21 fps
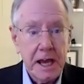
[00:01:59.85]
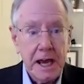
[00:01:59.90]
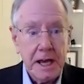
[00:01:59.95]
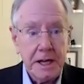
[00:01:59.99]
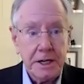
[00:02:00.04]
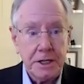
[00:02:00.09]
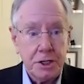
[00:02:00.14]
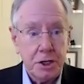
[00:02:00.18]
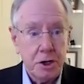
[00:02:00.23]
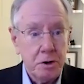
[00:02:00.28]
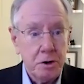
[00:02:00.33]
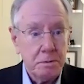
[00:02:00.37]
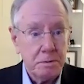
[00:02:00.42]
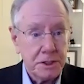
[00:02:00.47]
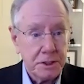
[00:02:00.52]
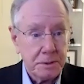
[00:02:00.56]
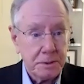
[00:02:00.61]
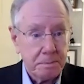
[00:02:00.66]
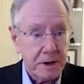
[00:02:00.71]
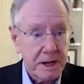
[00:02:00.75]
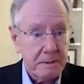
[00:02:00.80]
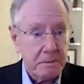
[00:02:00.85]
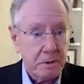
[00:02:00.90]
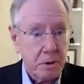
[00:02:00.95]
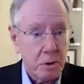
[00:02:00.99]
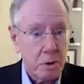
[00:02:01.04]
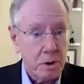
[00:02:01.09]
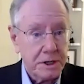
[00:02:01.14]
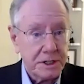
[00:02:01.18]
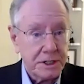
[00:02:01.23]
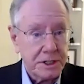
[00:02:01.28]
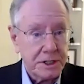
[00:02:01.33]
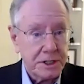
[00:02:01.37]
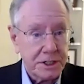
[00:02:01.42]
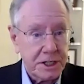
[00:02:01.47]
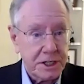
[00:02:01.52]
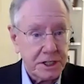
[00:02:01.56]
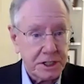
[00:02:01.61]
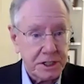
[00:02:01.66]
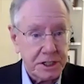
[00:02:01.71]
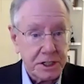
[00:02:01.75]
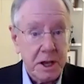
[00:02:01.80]
and two Supreme Court
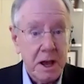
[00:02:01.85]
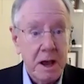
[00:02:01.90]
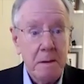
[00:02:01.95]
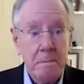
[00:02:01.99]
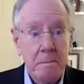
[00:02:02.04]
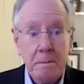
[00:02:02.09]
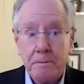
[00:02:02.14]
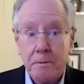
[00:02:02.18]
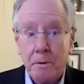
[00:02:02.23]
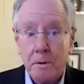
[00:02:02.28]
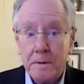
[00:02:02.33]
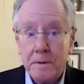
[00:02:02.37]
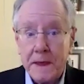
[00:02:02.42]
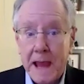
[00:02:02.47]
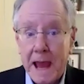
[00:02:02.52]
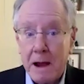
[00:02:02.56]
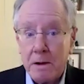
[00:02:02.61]
decisions before the